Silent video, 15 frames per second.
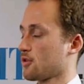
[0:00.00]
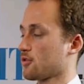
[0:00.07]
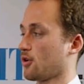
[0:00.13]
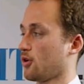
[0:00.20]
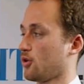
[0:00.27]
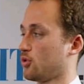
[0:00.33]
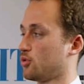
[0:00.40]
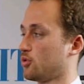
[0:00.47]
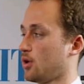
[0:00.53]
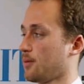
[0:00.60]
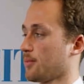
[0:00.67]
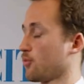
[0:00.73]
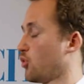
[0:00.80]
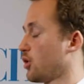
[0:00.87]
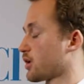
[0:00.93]
So, I
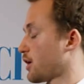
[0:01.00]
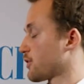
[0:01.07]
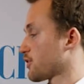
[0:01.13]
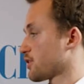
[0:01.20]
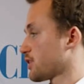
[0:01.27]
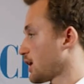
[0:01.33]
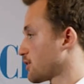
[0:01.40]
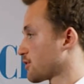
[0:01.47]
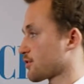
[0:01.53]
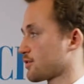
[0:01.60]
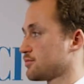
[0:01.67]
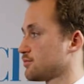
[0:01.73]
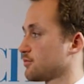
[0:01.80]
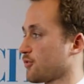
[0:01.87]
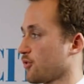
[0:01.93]
mean, what kinds of things,
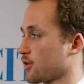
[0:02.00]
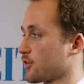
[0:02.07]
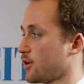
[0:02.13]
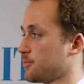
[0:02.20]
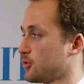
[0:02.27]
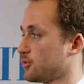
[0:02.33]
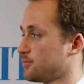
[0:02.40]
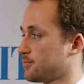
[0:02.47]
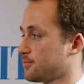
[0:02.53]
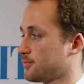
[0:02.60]
for example?